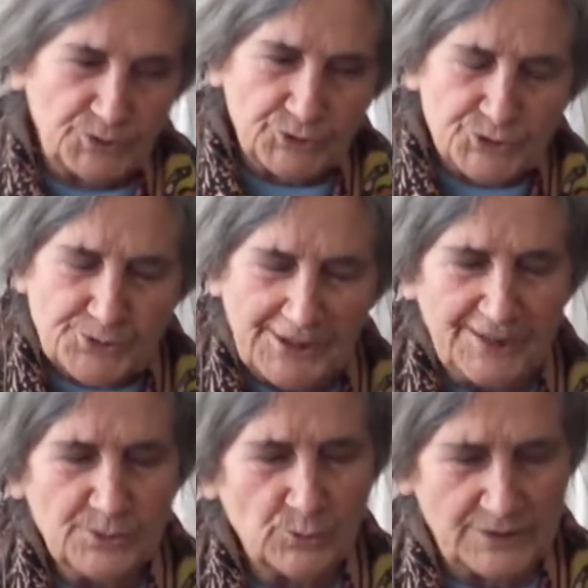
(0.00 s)
but the
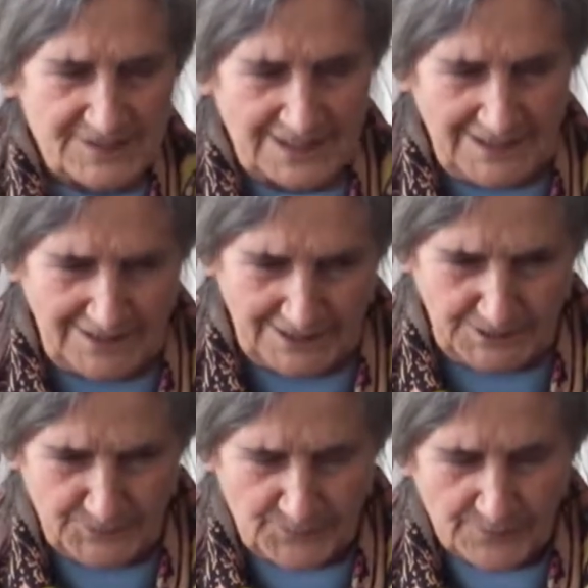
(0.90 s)
trend was clear.
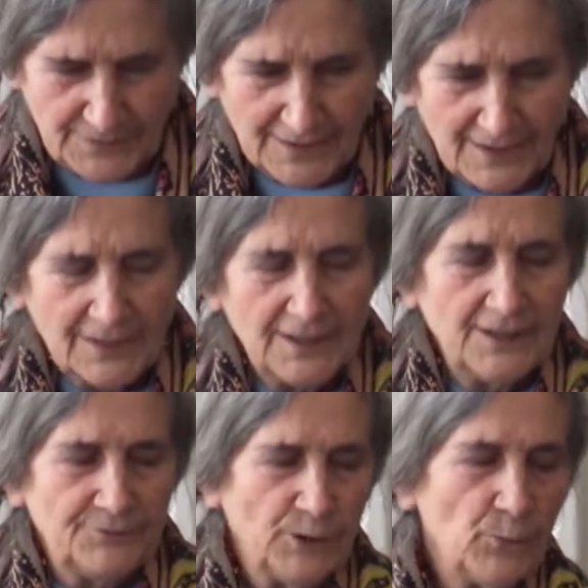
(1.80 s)

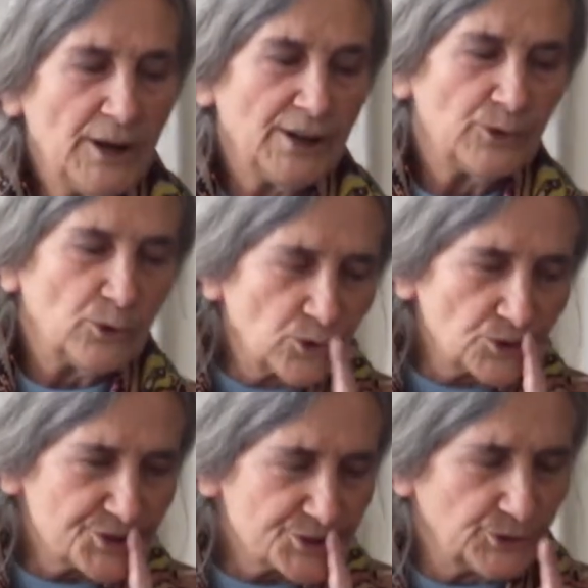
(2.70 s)
There were
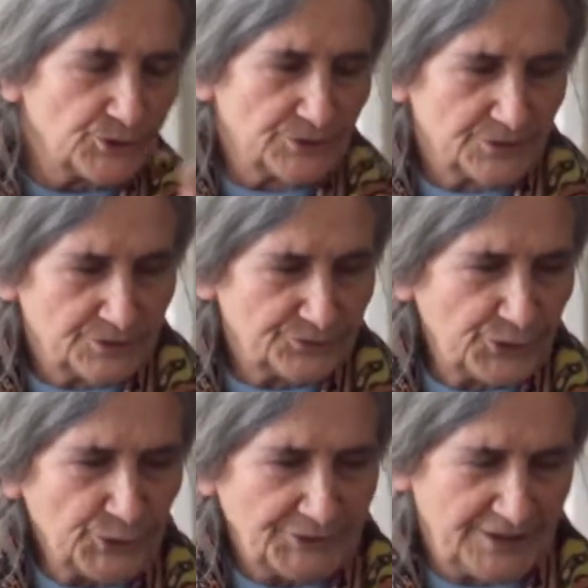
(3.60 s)
also
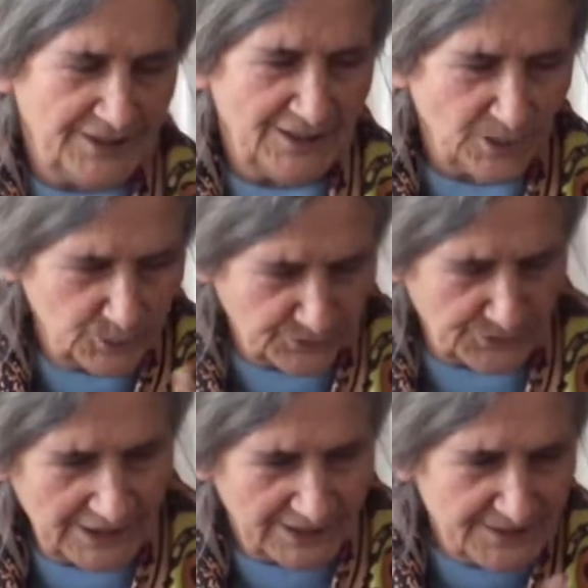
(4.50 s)
13 out of
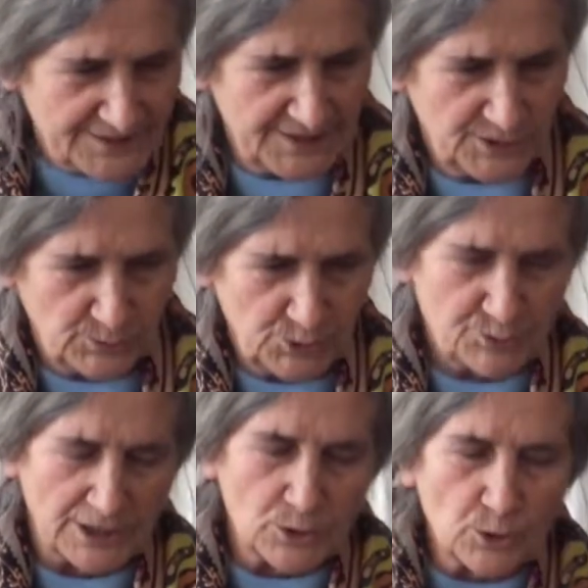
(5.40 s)
the 19 which
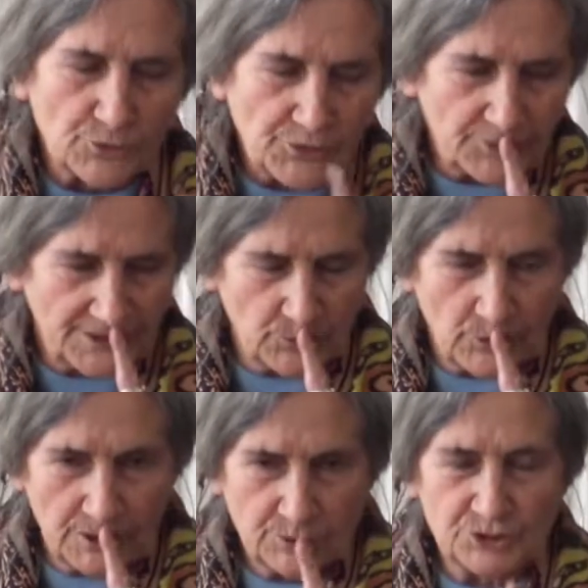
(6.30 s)
were lower than
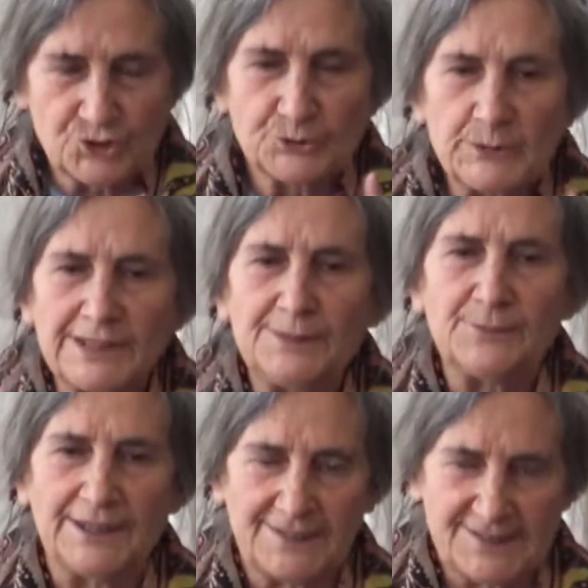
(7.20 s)
1, which really
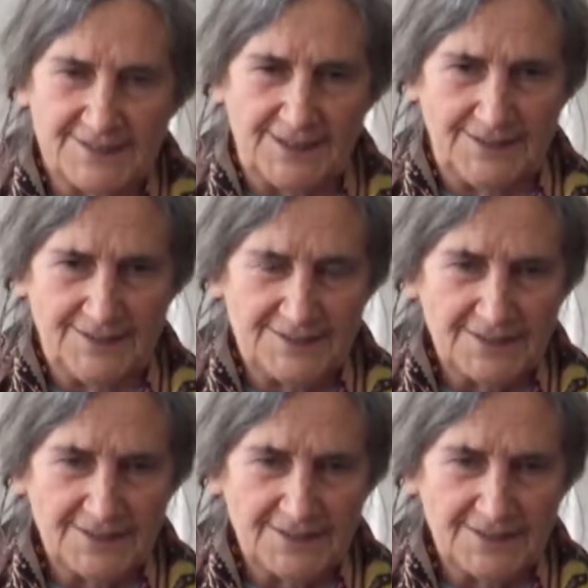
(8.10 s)
made sense,